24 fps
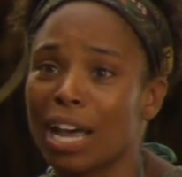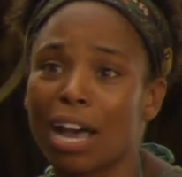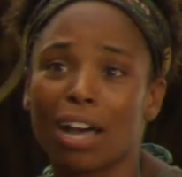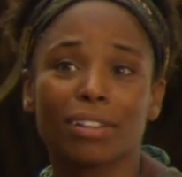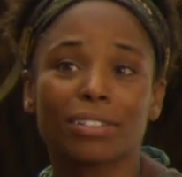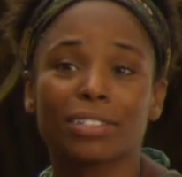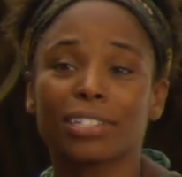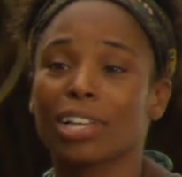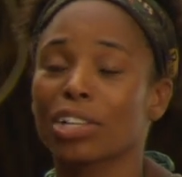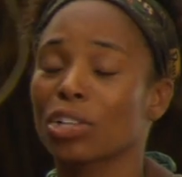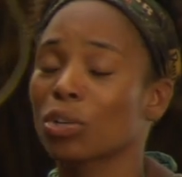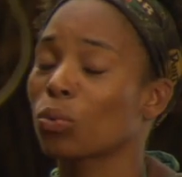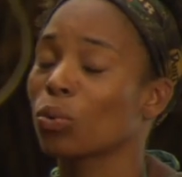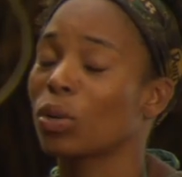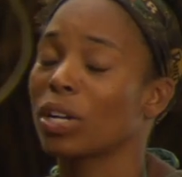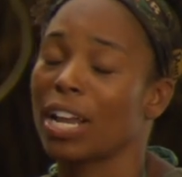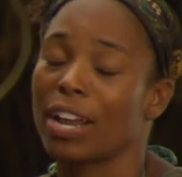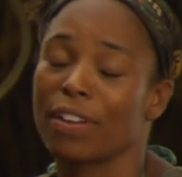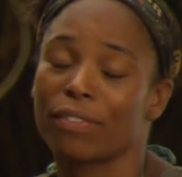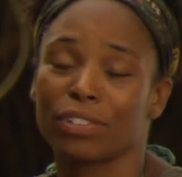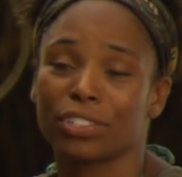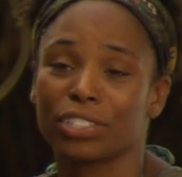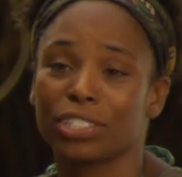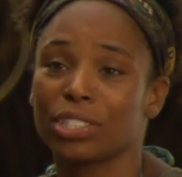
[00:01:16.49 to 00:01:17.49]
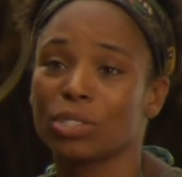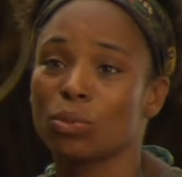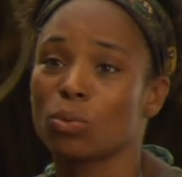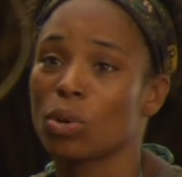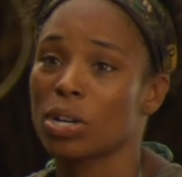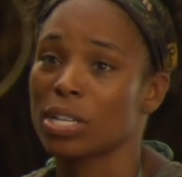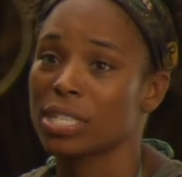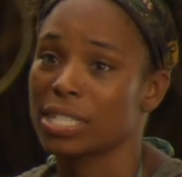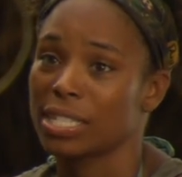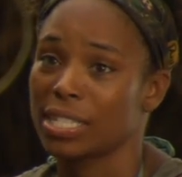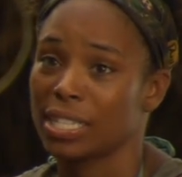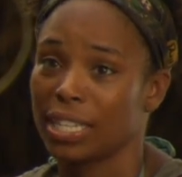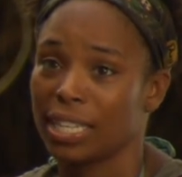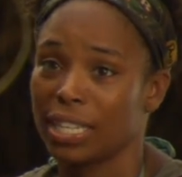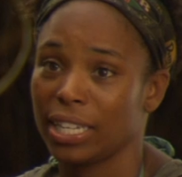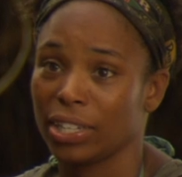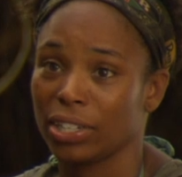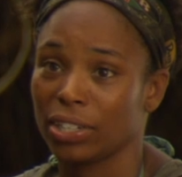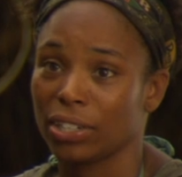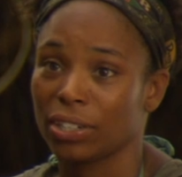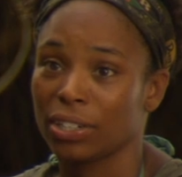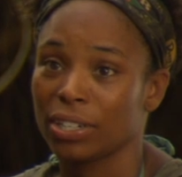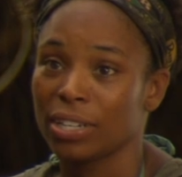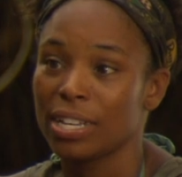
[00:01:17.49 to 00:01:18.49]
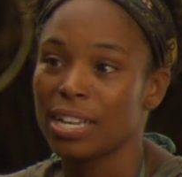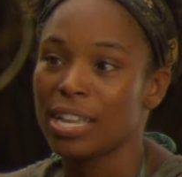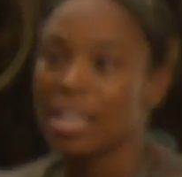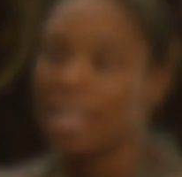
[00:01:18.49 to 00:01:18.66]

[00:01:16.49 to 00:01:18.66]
I'll tell her whatever she wants to hear.